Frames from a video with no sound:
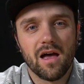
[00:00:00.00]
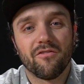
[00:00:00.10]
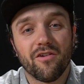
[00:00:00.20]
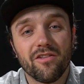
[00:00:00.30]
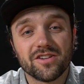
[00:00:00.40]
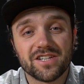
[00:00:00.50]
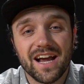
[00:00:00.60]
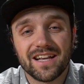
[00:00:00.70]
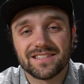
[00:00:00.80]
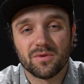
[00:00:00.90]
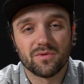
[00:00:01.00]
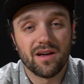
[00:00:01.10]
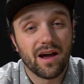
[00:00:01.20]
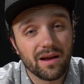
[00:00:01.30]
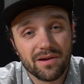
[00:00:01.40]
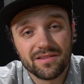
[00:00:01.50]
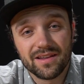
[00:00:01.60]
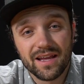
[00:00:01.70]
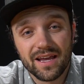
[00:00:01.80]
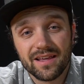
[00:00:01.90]
Of all the jackets that we're talking about
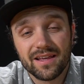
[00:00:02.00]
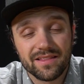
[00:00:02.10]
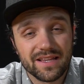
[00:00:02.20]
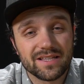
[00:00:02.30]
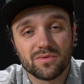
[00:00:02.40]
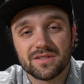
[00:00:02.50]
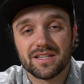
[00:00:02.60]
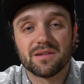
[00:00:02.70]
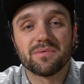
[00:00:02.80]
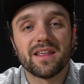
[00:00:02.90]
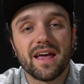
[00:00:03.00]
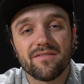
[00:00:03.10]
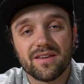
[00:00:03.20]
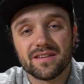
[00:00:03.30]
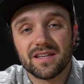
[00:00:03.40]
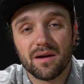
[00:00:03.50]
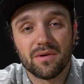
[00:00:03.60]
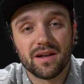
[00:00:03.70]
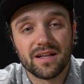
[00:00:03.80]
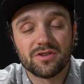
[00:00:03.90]
today, this one's gonna be the heaviest,
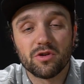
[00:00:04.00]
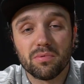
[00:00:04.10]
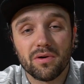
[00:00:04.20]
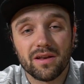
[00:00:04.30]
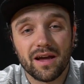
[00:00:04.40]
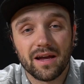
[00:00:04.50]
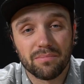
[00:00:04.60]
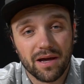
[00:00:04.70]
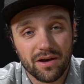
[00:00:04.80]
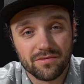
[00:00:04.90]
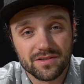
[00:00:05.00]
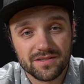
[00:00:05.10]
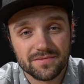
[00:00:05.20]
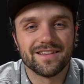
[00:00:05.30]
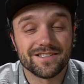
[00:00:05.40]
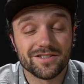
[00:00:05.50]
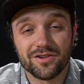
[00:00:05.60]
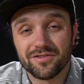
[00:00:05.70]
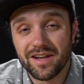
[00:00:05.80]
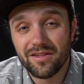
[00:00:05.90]
coming in at 2.9 pounds. This is
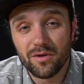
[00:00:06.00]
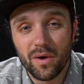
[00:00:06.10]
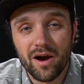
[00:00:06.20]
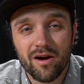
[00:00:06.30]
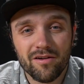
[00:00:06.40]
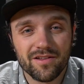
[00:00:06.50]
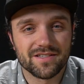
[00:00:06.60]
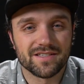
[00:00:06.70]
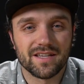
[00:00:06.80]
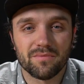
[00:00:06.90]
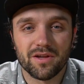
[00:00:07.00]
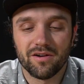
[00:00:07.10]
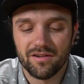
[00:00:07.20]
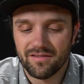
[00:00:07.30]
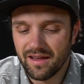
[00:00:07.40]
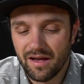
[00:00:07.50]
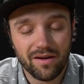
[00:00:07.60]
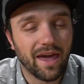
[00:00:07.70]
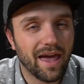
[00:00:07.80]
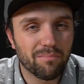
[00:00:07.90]
your daily wear. This is something you're gonna take
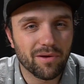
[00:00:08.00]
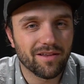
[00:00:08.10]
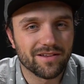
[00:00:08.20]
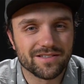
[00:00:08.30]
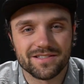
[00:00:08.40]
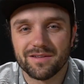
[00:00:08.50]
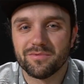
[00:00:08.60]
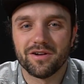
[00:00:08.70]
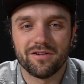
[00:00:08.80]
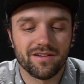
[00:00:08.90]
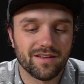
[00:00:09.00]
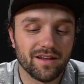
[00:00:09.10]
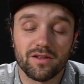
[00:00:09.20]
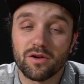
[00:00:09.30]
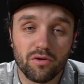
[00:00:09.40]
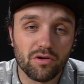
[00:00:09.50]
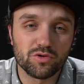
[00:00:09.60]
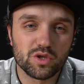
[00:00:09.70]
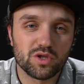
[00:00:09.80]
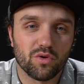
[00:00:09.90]
out camping. This is something you're gonna take to the
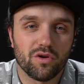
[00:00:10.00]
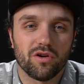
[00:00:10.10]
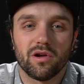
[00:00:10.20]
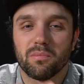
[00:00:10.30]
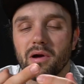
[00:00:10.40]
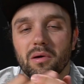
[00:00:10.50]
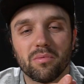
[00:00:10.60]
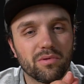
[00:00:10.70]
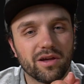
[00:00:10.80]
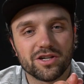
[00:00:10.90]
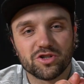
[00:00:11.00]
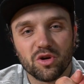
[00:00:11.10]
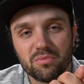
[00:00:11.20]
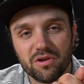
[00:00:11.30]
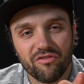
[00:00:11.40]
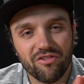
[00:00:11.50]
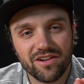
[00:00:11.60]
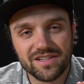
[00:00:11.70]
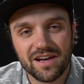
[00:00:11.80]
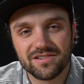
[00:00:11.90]
grocery store. You're probably gonna show up to your
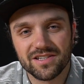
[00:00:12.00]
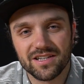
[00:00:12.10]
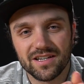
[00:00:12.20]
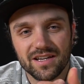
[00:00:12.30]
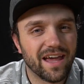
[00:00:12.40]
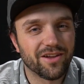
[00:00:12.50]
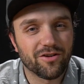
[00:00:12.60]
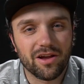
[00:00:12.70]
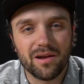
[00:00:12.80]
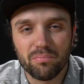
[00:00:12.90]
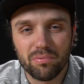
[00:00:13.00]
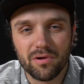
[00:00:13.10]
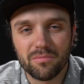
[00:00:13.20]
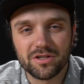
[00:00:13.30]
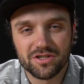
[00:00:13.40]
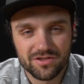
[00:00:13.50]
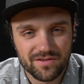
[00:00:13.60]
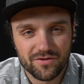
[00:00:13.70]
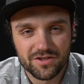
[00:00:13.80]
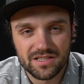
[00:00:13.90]
friend's house in it, and you're gonna pretty much use
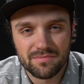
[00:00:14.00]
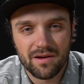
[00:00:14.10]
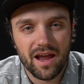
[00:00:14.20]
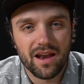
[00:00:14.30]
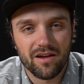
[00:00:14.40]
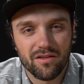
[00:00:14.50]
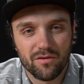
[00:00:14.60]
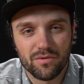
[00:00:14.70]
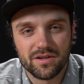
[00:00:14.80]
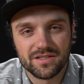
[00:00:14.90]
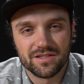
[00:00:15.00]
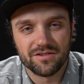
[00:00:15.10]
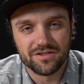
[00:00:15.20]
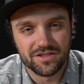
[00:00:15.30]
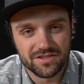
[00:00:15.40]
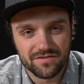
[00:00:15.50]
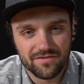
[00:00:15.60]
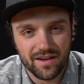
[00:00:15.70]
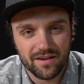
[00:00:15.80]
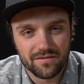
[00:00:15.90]
it for just about any other reason you can
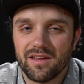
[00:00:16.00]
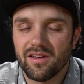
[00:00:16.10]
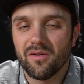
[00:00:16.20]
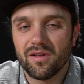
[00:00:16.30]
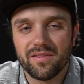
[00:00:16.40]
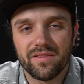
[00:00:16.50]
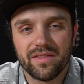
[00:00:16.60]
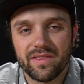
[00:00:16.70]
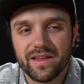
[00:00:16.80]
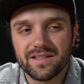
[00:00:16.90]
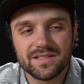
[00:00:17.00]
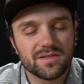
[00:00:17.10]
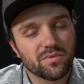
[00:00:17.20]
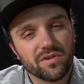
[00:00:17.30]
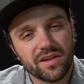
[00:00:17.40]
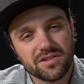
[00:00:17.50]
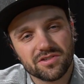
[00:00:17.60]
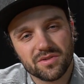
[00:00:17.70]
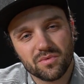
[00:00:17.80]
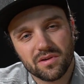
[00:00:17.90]
justify. You know what? This is a really
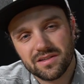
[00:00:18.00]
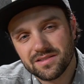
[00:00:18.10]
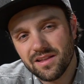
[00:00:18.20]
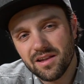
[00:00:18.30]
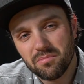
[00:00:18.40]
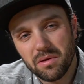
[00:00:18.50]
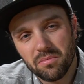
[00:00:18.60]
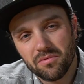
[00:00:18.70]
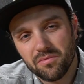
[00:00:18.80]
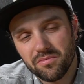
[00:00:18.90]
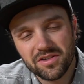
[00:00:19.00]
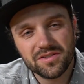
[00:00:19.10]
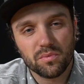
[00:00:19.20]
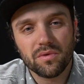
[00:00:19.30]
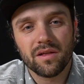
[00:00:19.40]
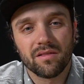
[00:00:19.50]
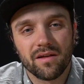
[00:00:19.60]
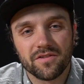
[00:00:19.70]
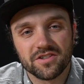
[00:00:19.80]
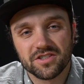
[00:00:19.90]
interesting one because a lot of people just really
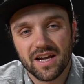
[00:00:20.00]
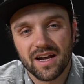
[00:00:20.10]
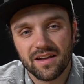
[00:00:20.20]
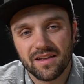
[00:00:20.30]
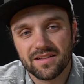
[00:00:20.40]
love this jacket.